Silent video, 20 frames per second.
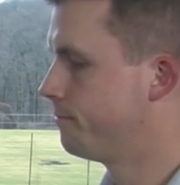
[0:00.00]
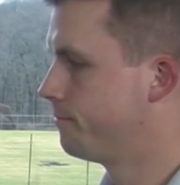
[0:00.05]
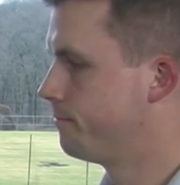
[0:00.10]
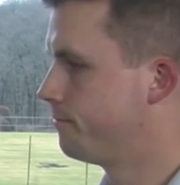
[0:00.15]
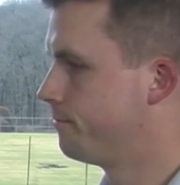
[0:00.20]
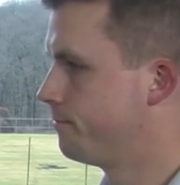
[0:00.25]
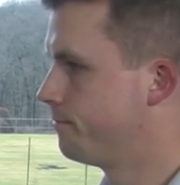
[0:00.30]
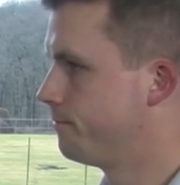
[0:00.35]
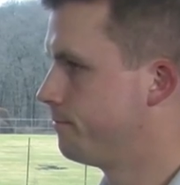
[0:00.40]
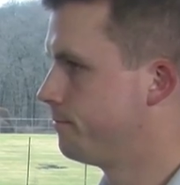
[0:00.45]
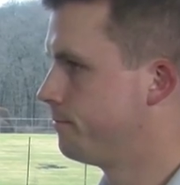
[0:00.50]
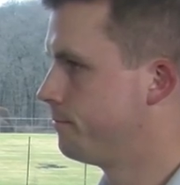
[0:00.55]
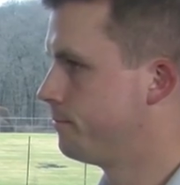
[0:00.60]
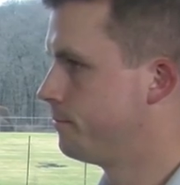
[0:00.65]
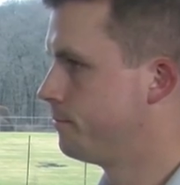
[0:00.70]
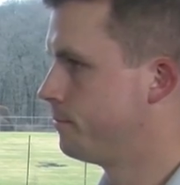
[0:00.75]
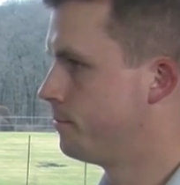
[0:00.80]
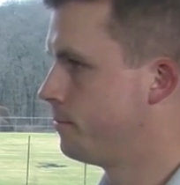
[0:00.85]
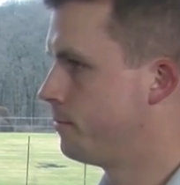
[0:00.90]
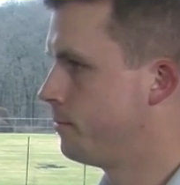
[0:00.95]

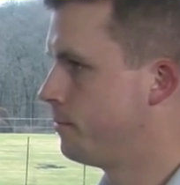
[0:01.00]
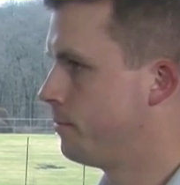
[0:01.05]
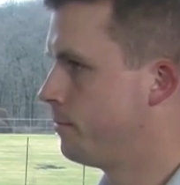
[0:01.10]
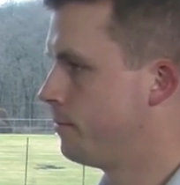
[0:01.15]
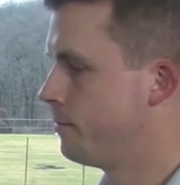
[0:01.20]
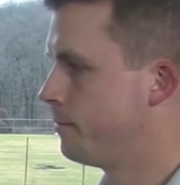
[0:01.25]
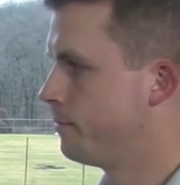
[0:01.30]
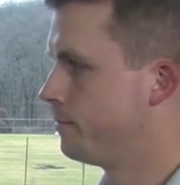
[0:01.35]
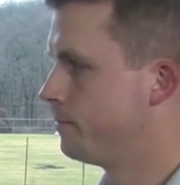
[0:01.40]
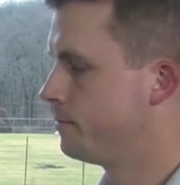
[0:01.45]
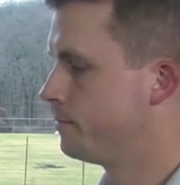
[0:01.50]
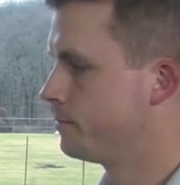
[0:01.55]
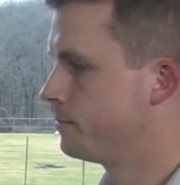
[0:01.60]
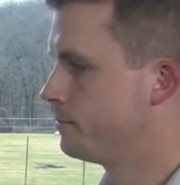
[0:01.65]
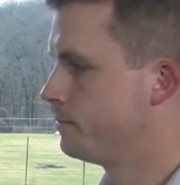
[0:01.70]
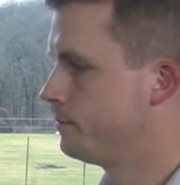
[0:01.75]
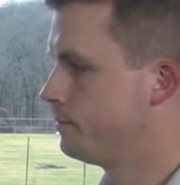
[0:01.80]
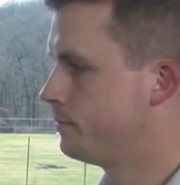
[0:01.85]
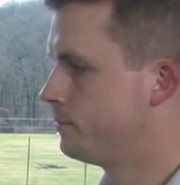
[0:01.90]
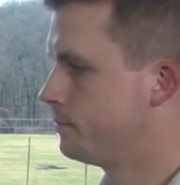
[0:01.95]

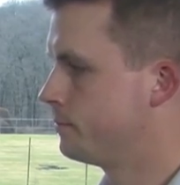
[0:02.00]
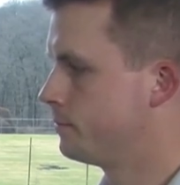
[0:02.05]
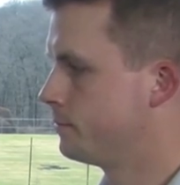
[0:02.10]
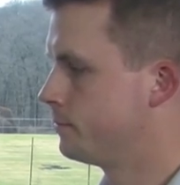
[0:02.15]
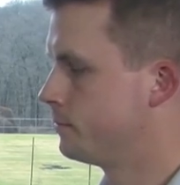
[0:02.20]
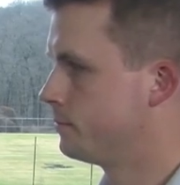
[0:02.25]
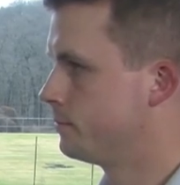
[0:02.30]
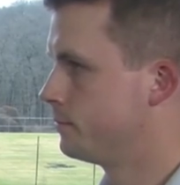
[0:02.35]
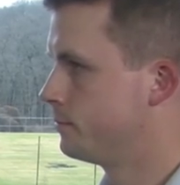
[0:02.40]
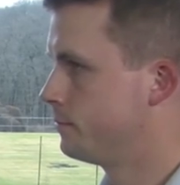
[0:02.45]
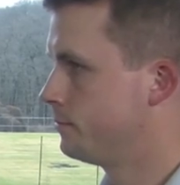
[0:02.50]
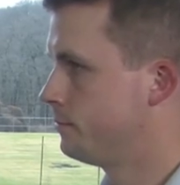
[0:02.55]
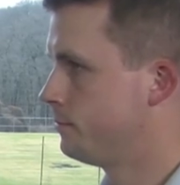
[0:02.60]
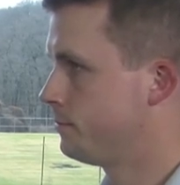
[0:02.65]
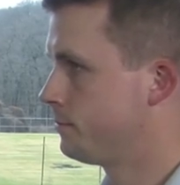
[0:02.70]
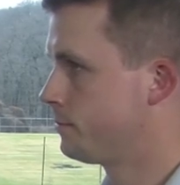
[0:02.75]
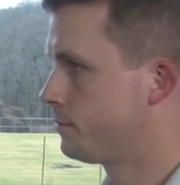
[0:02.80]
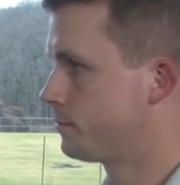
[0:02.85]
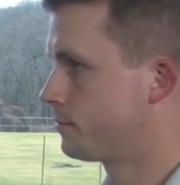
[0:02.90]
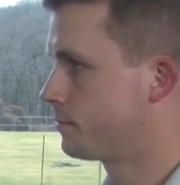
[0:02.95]

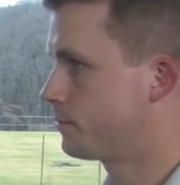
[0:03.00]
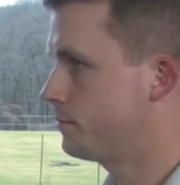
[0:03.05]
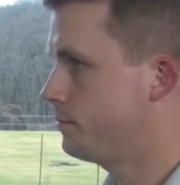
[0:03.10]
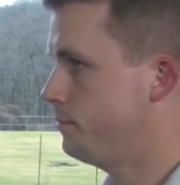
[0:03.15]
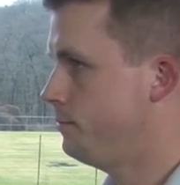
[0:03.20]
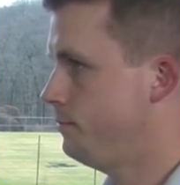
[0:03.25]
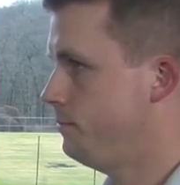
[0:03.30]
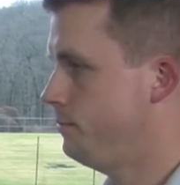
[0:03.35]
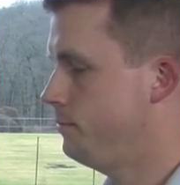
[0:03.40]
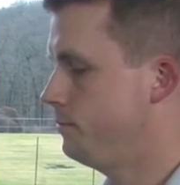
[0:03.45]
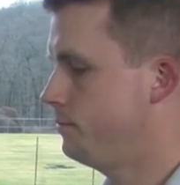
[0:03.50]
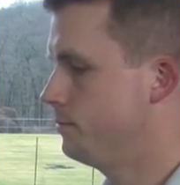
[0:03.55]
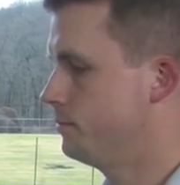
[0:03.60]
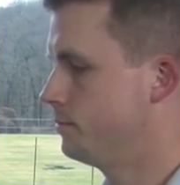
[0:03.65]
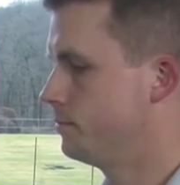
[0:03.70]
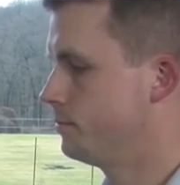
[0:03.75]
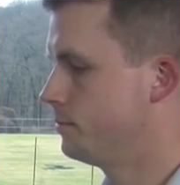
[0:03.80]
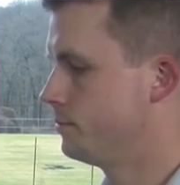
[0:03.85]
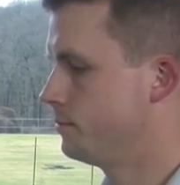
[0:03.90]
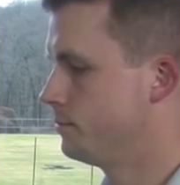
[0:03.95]

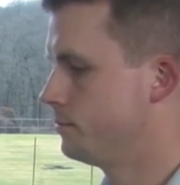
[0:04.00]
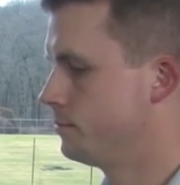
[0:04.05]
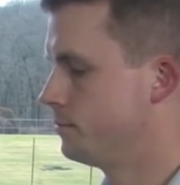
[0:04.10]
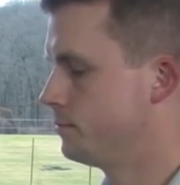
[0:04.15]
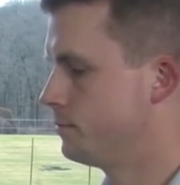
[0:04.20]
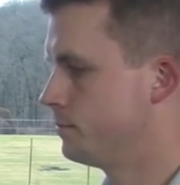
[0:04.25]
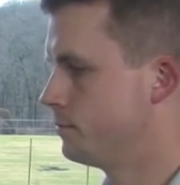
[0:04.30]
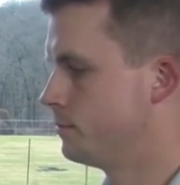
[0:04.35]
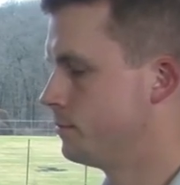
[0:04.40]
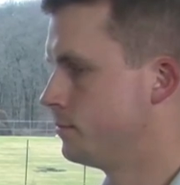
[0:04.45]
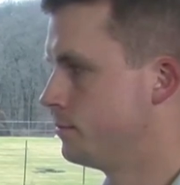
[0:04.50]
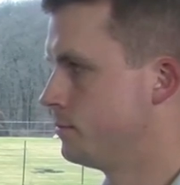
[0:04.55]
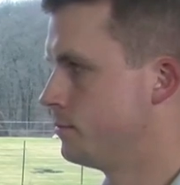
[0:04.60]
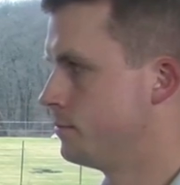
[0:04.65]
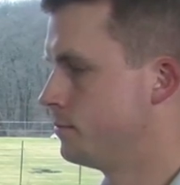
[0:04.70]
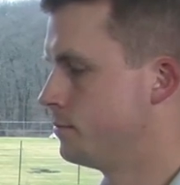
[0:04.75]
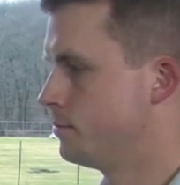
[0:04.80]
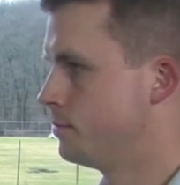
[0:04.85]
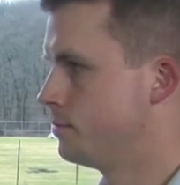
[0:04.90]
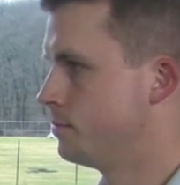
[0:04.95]

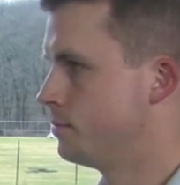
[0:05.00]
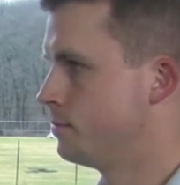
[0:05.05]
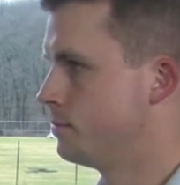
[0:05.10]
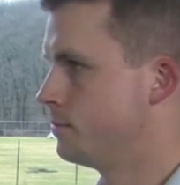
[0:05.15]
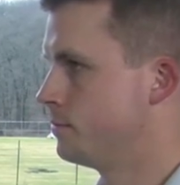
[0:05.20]
This person isn't speaking.